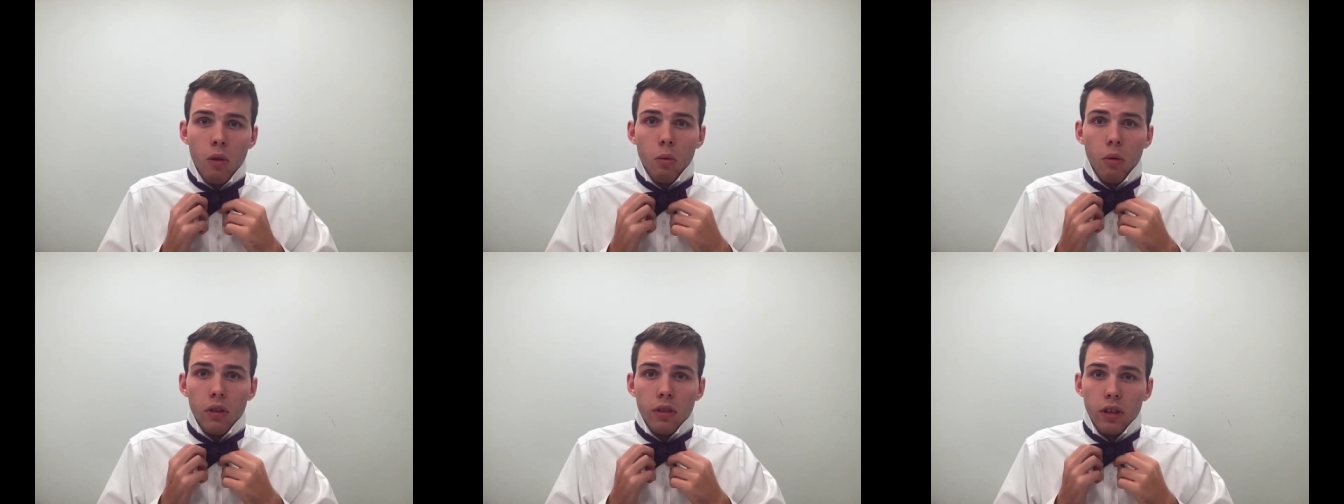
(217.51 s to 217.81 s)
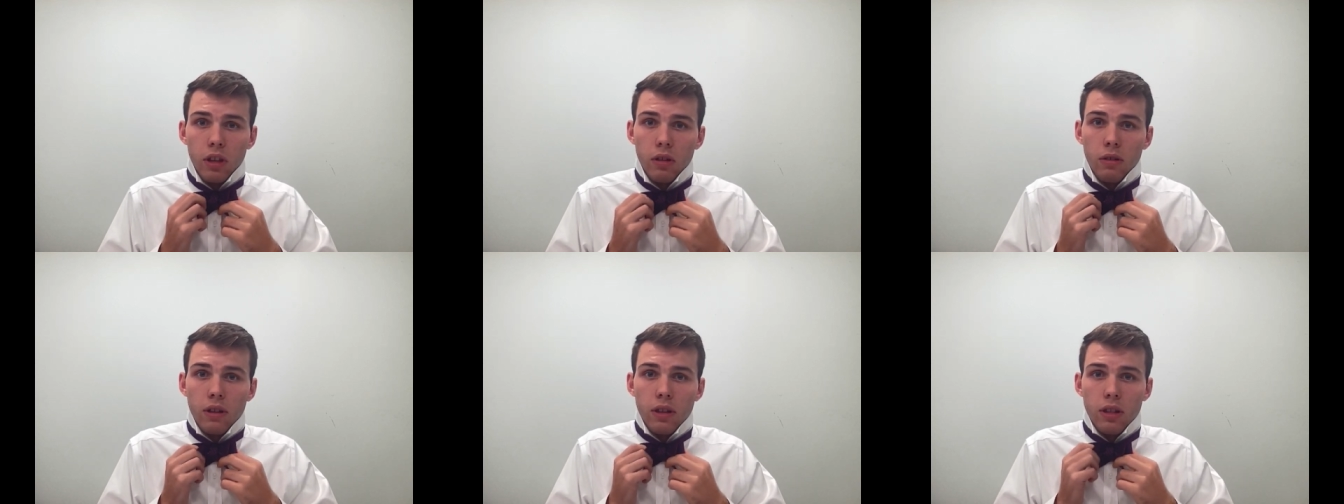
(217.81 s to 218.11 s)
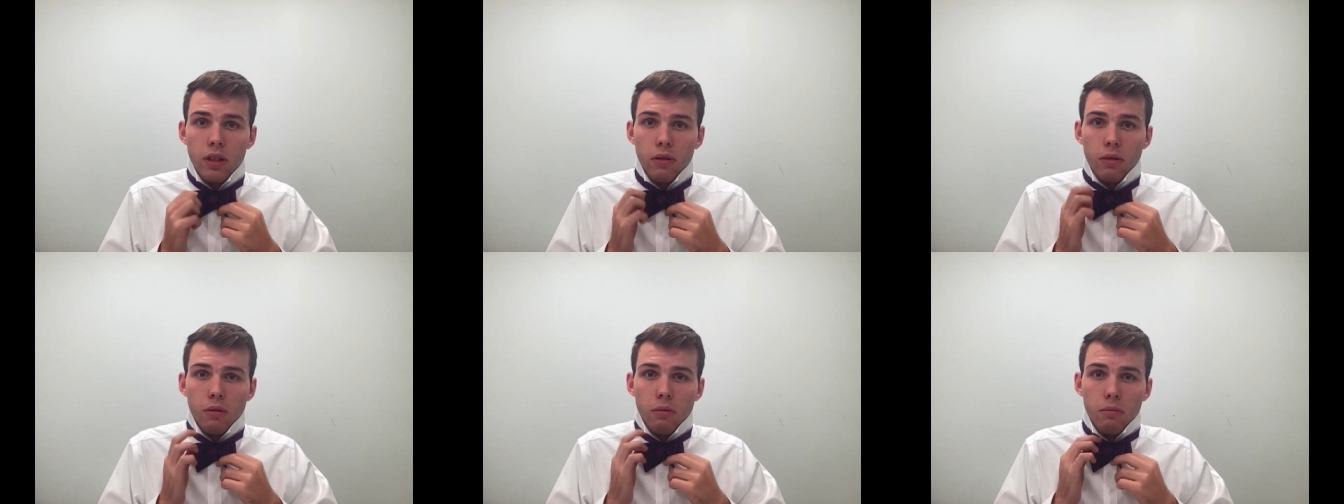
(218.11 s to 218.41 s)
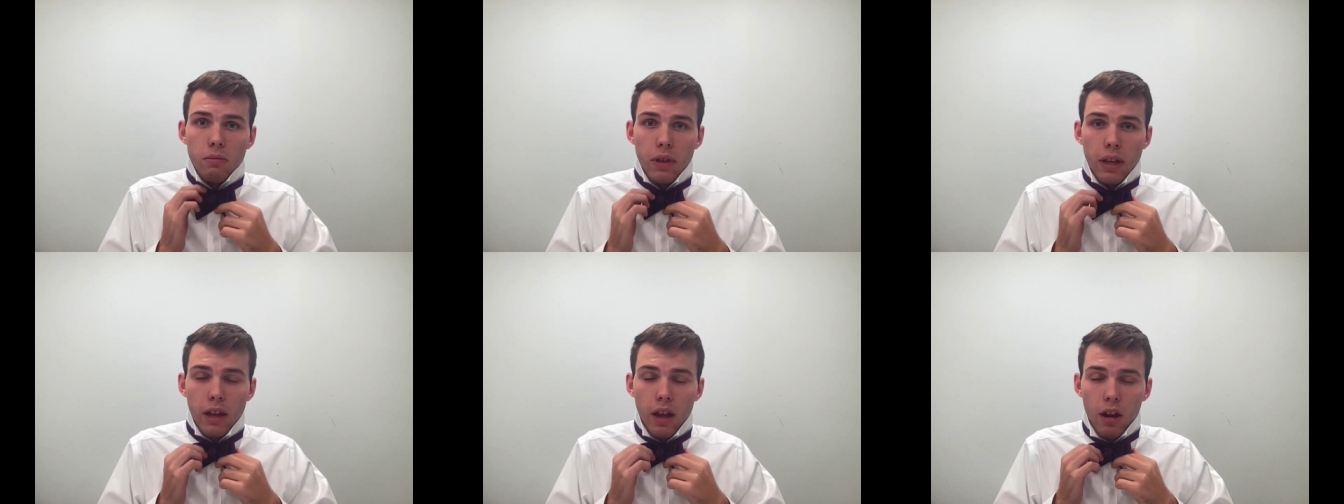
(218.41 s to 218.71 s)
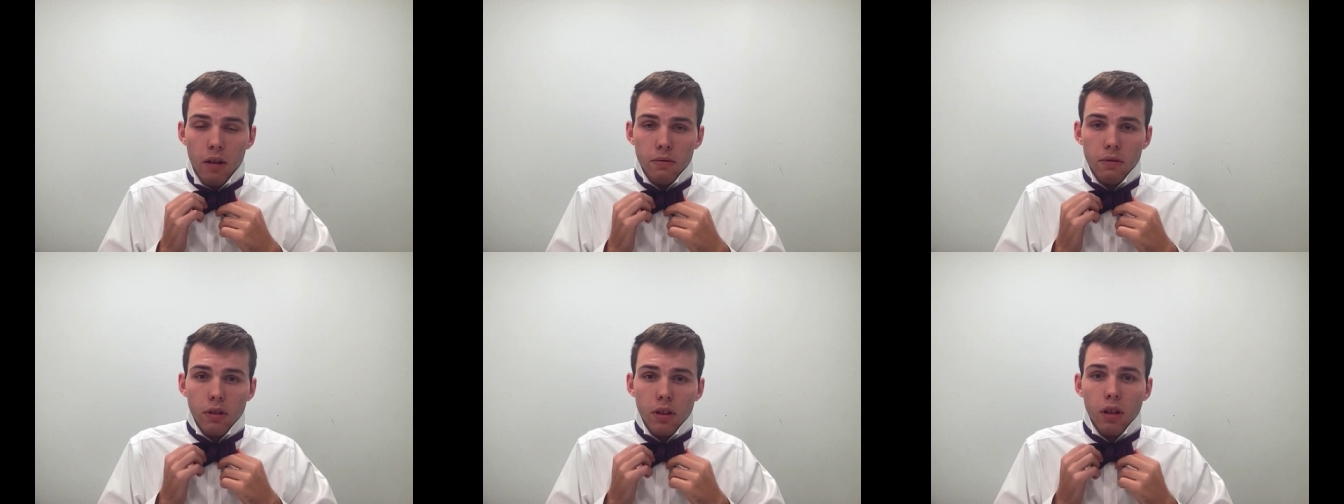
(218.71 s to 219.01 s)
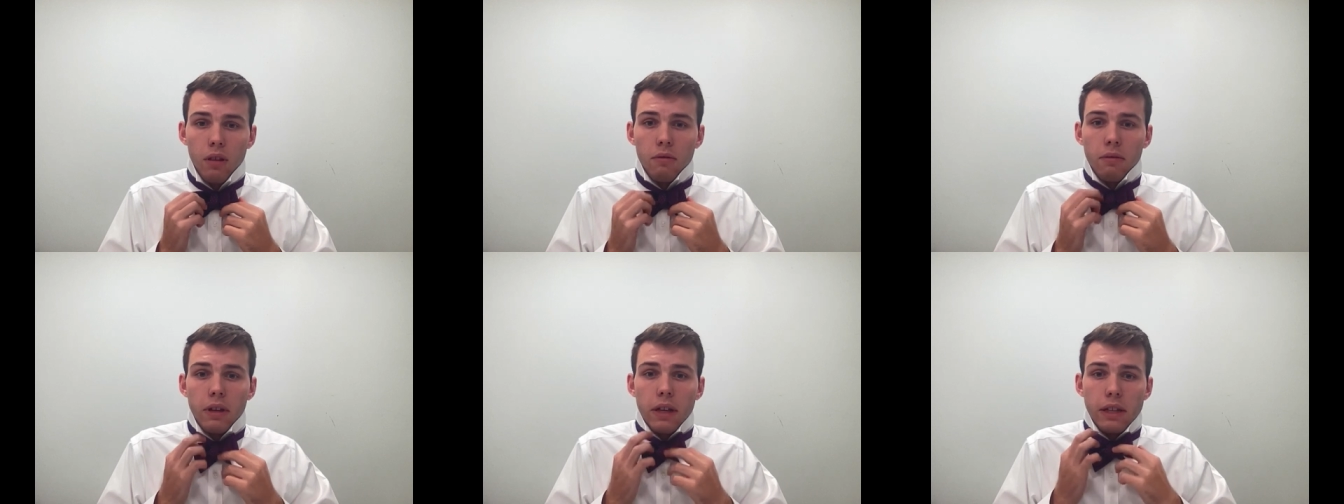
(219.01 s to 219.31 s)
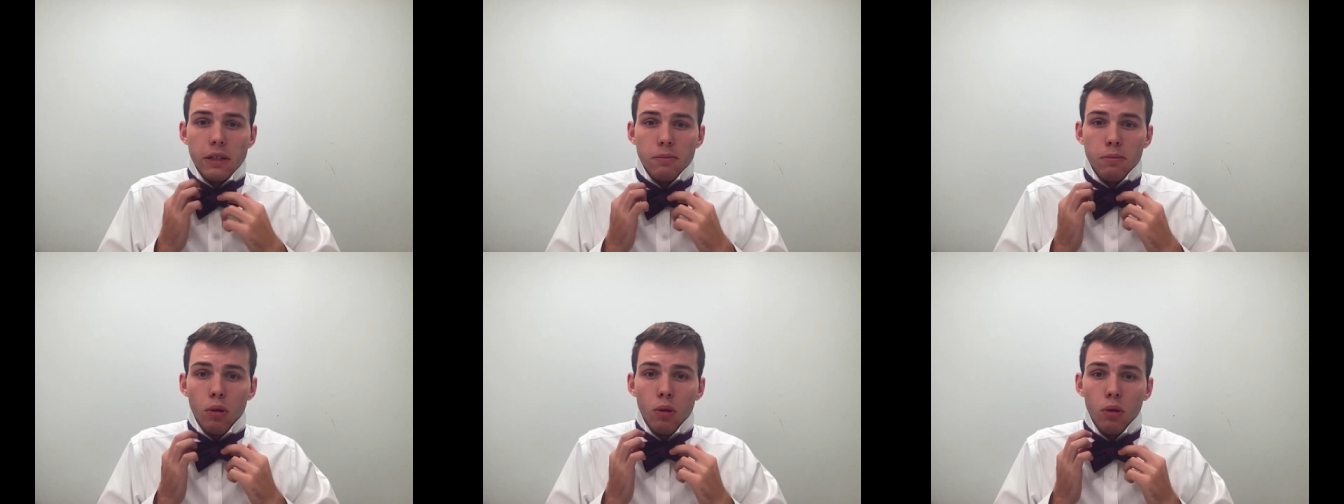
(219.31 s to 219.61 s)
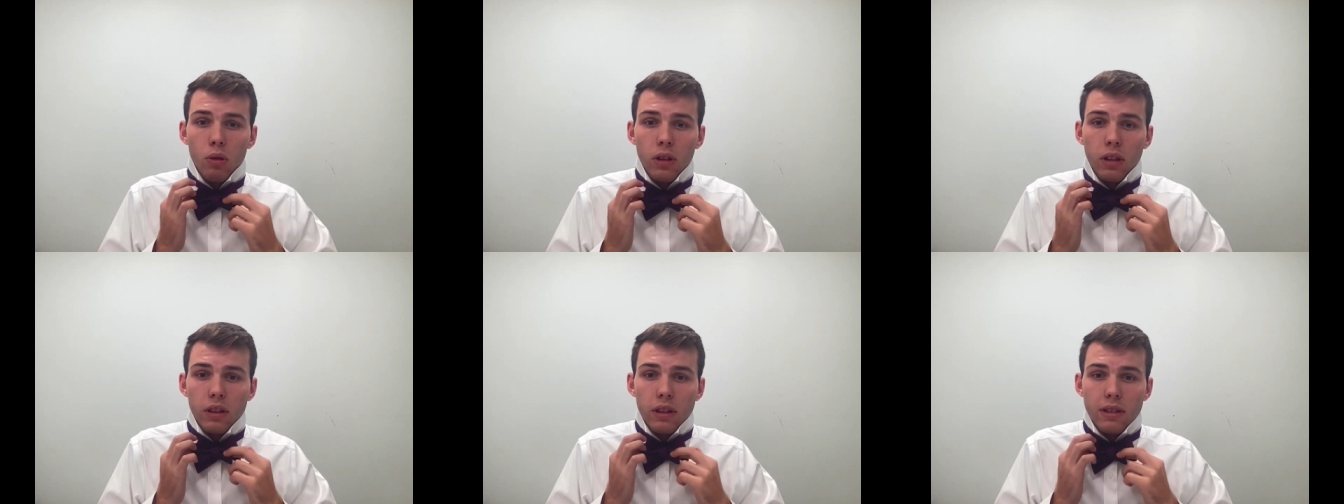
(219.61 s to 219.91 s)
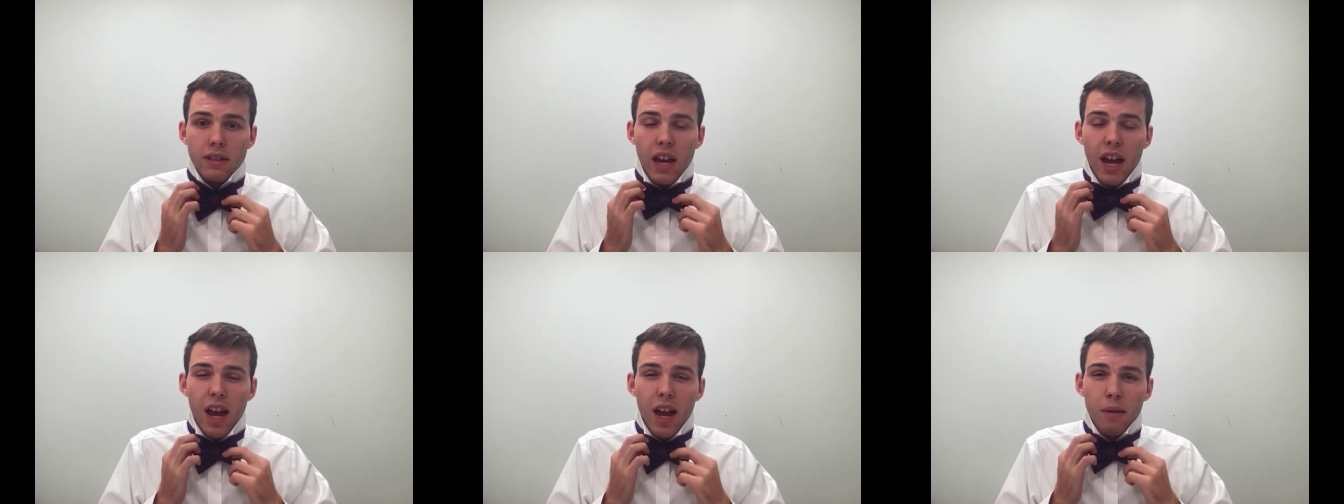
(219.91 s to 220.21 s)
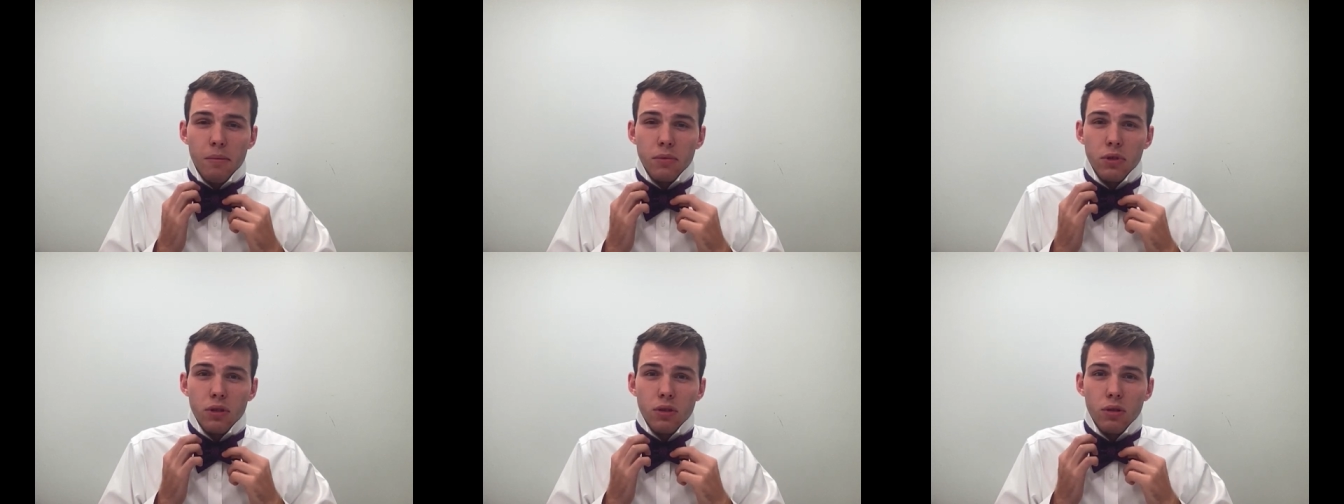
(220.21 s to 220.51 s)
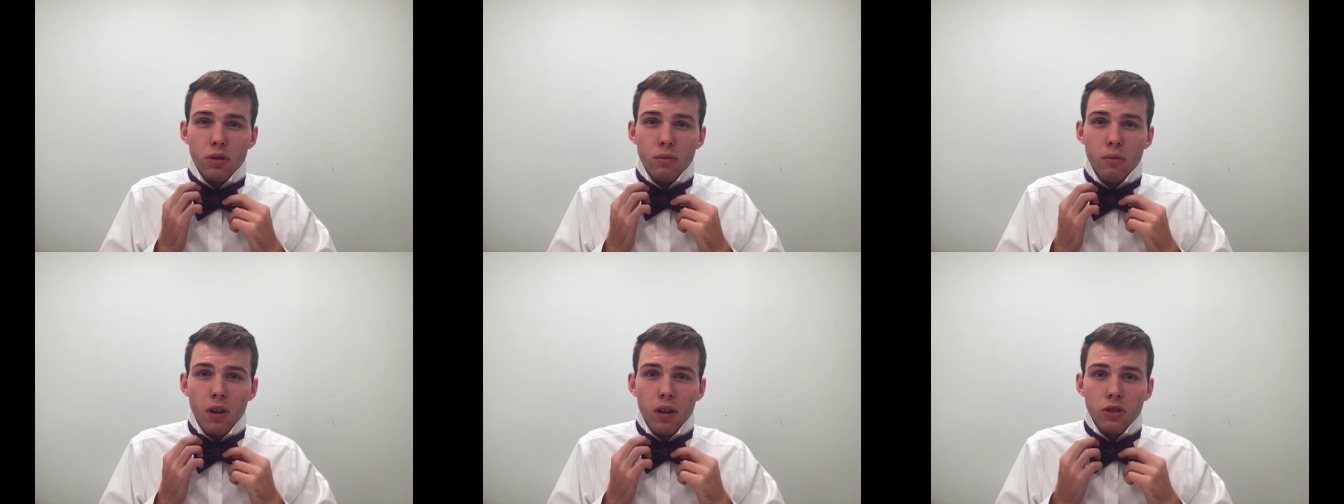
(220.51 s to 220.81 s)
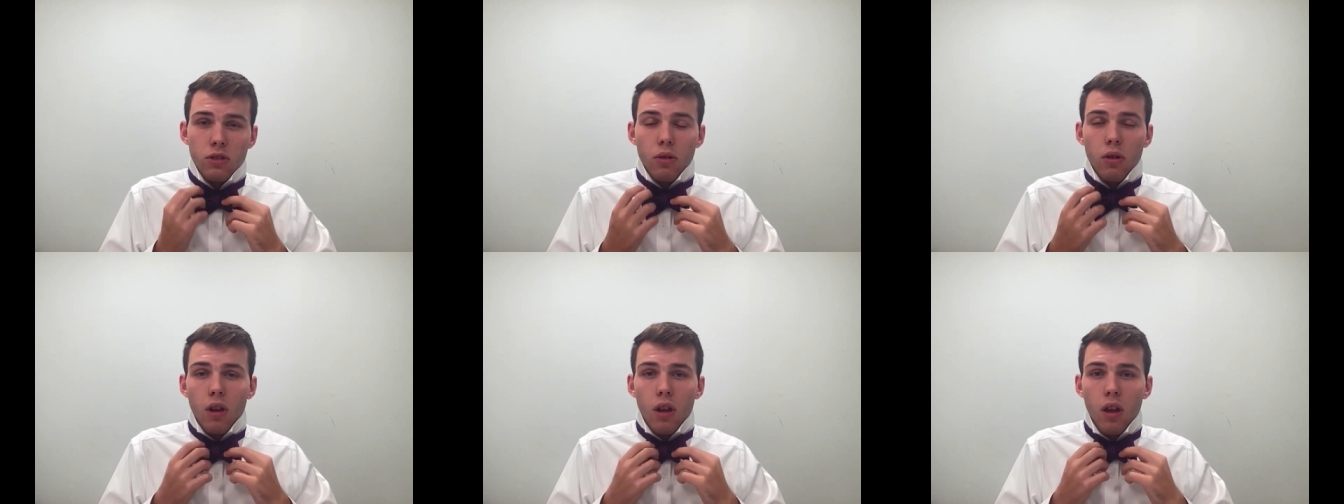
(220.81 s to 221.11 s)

One thing you need to be careful of is pulling the tabs too much